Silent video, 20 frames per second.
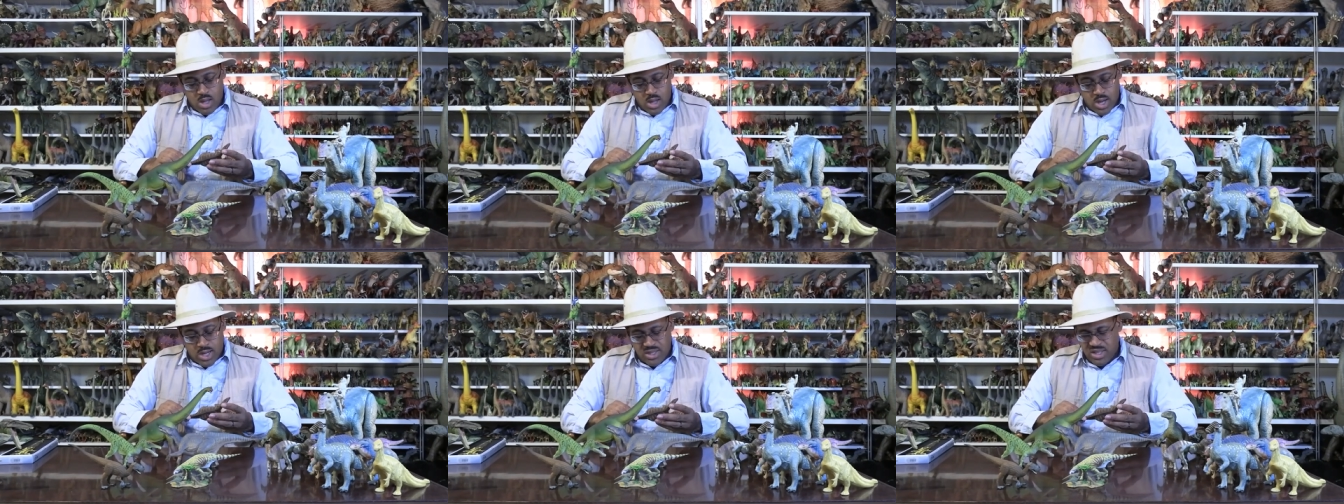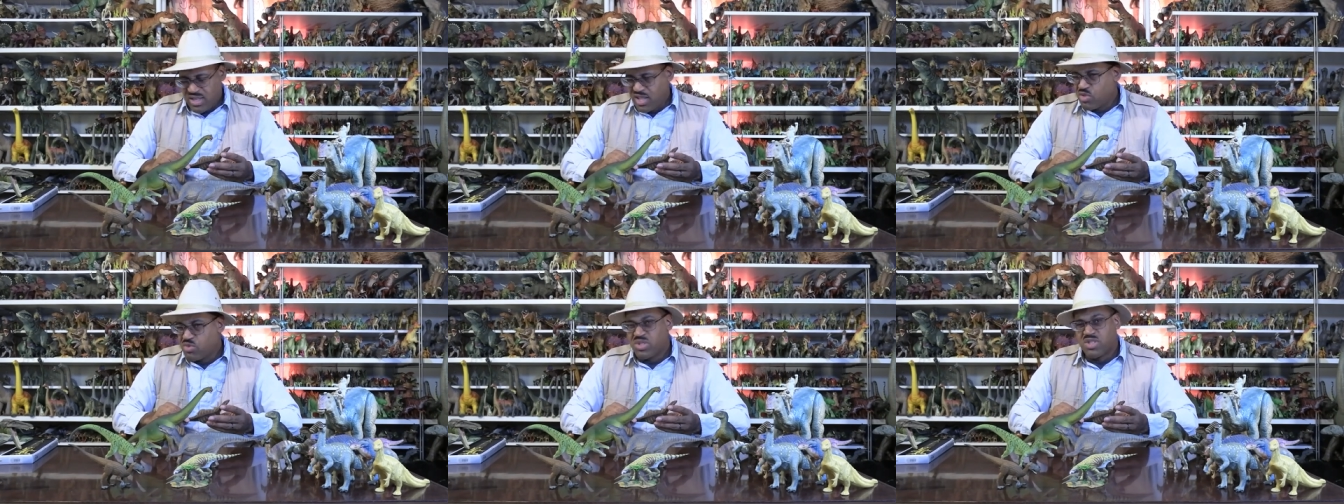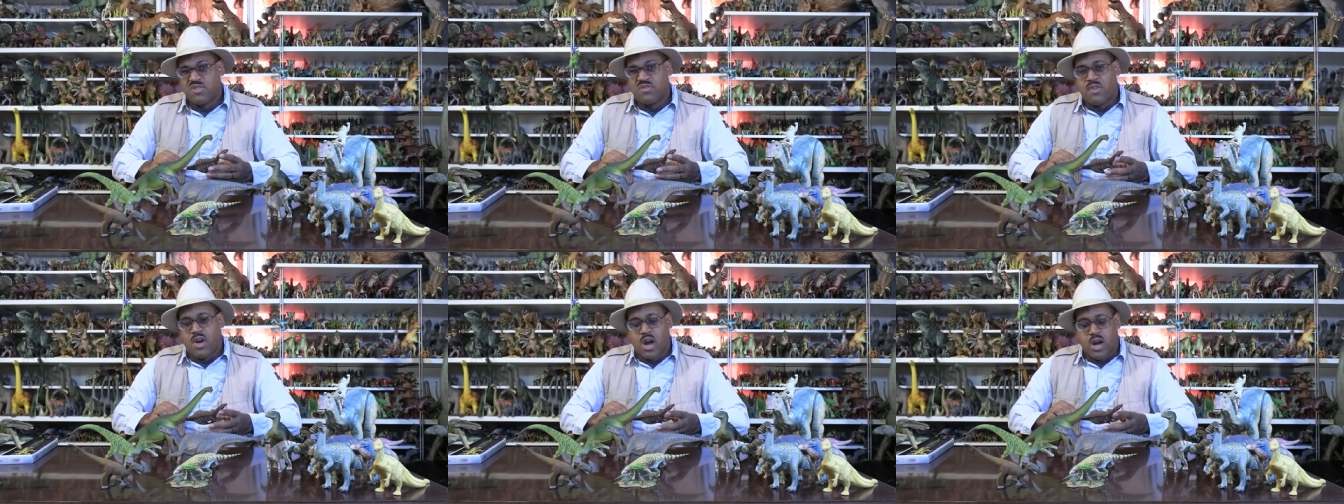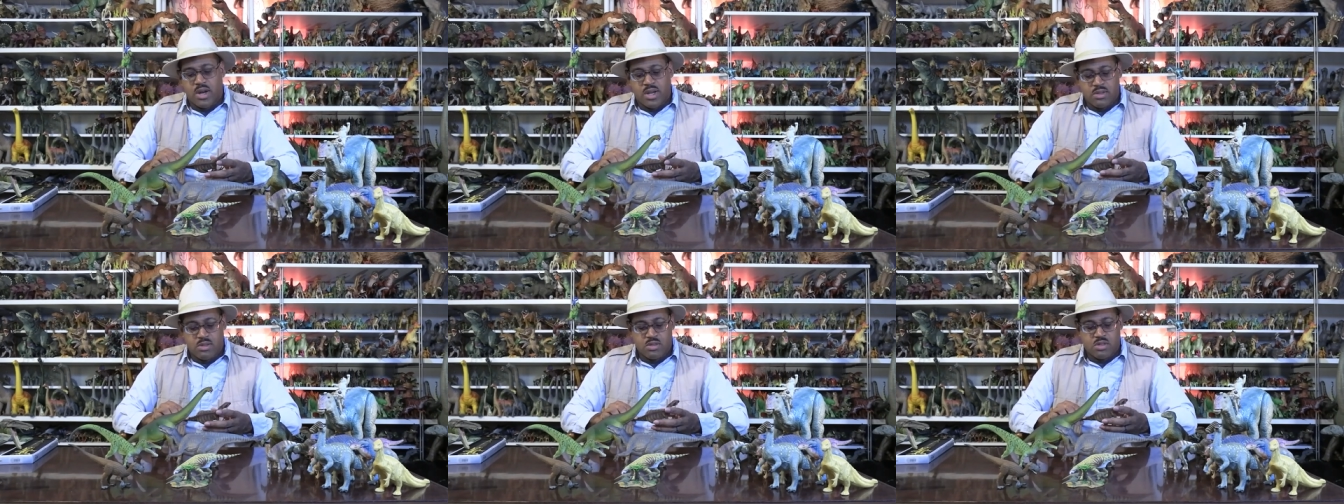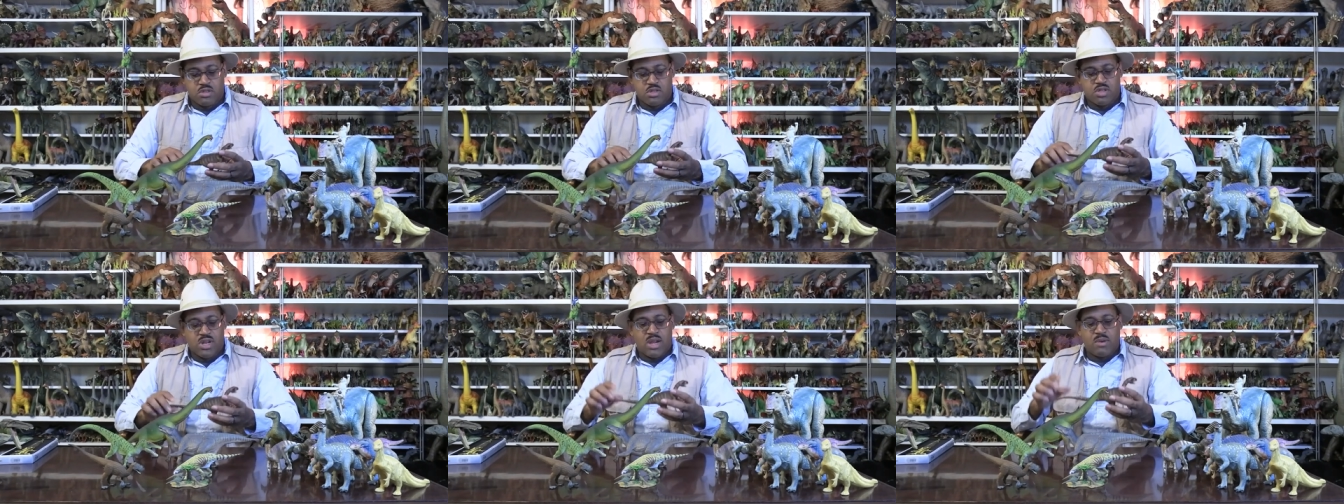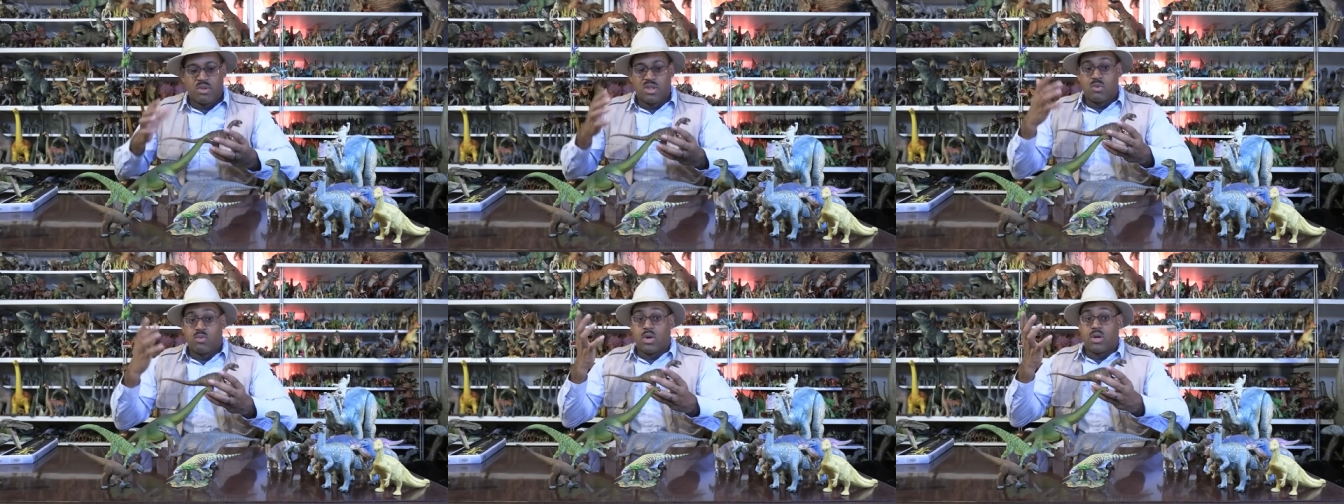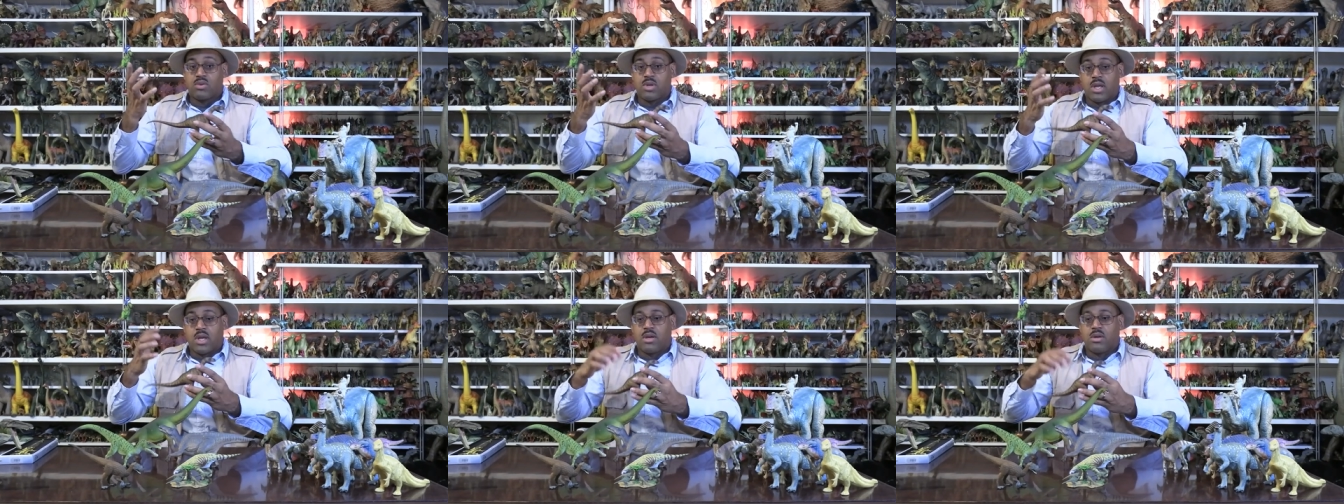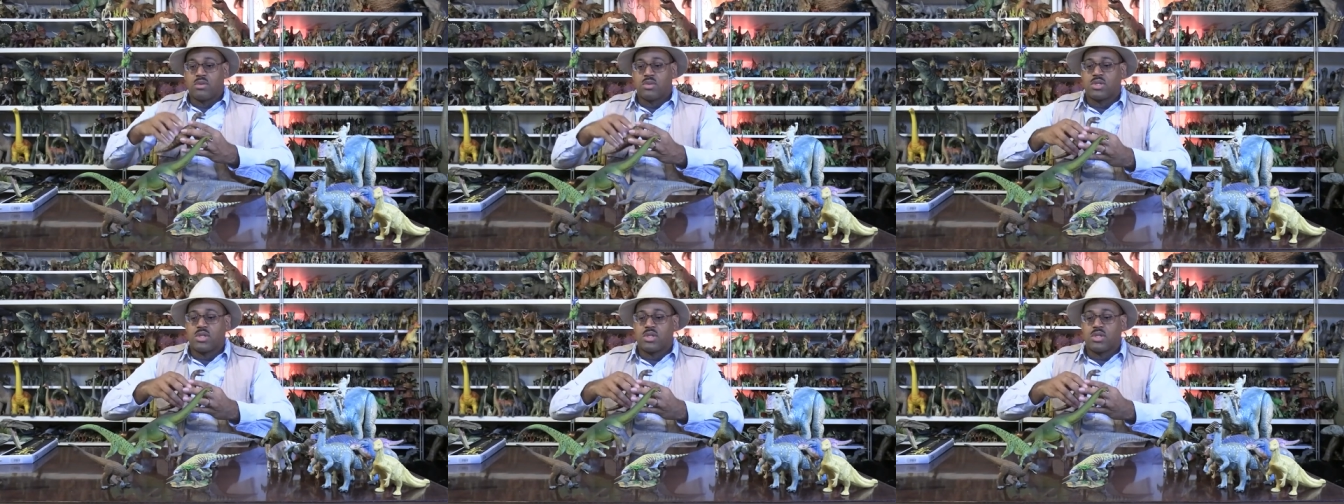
I think they have one's Safari. They're not really well known,